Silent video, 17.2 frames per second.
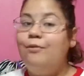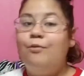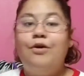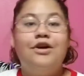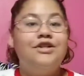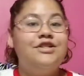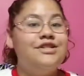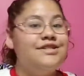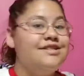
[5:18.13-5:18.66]

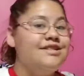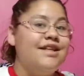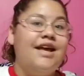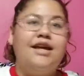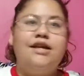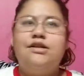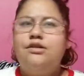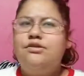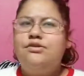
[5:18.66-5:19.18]
We're just
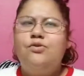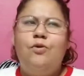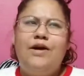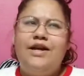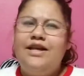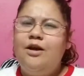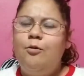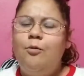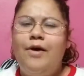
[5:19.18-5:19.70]
like
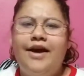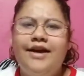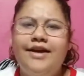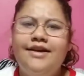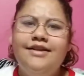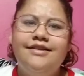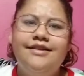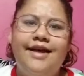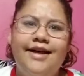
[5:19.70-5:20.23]
20
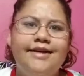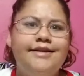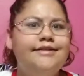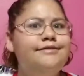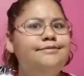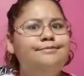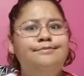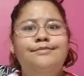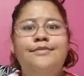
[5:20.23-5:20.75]
away. Like,
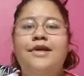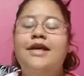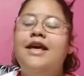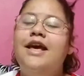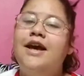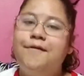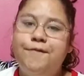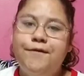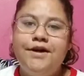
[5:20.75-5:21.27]

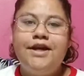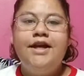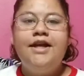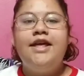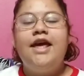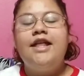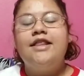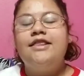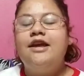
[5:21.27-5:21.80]
if we
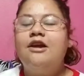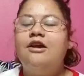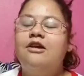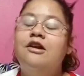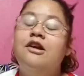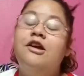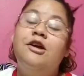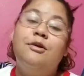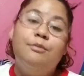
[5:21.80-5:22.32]
can get
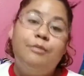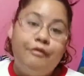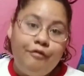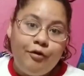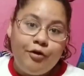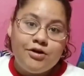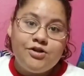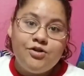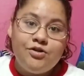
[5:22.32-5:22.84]
there
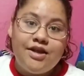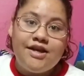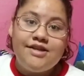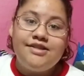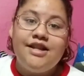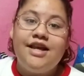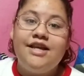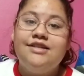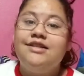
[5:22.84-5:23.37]
before
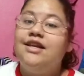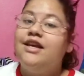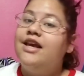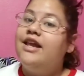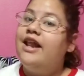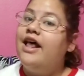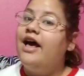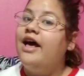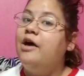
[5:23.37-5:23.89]

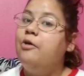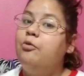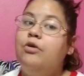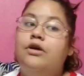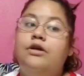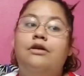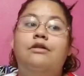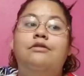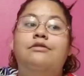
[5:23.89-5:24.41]
2018, I
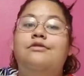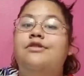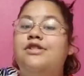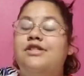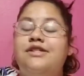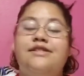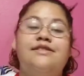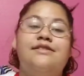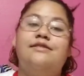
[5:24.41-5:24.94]
will
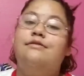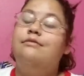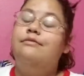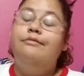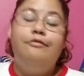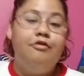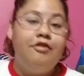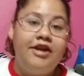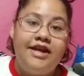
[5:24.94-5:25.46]
just
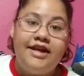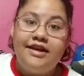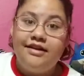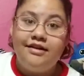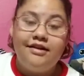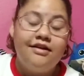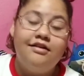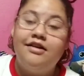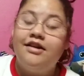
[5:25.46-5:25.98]
freak
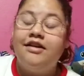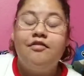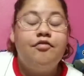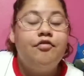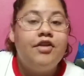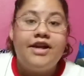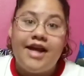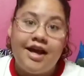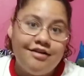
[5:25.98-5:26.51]

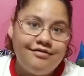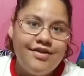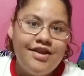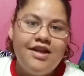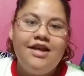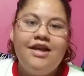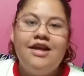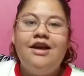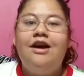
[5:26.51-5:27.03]
out.
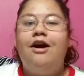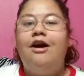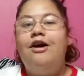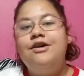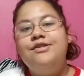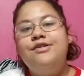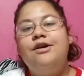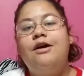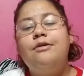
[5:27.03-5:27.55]

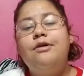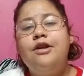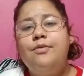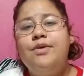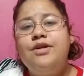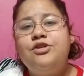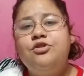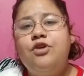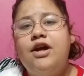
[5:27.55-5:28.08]
Also, I'm going to
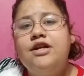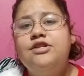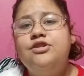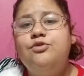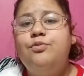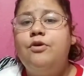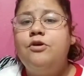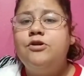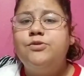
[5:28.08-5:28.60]
be trying
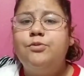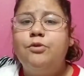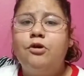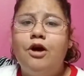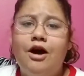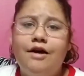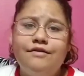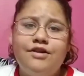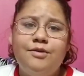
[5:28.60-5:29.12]
to post
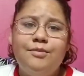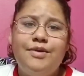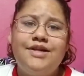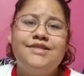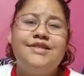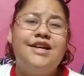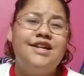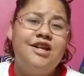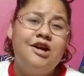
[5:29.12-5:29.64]
more often
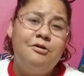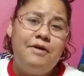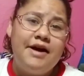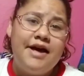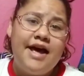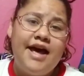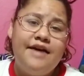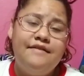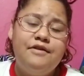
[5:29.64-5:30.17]
because I know I
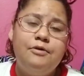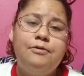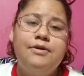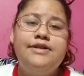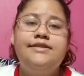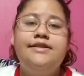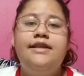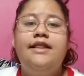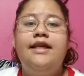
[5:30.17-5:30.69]
haven't
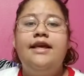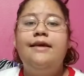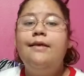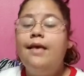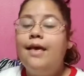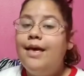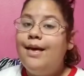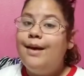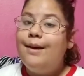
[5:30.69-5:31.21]
recently,
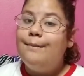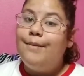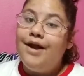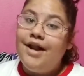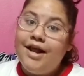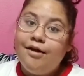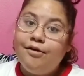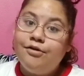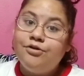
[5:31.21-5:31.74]

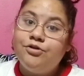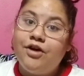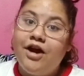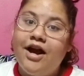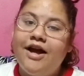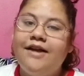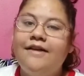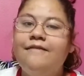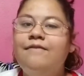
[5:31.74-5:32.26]
but I'll
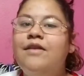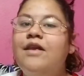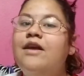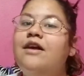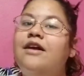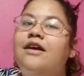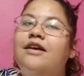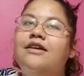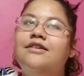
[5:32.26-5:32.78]
try.
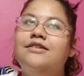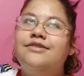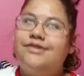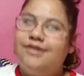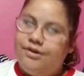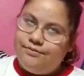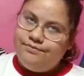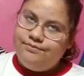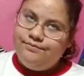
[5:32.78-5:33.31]

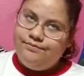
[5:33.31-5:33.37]
So,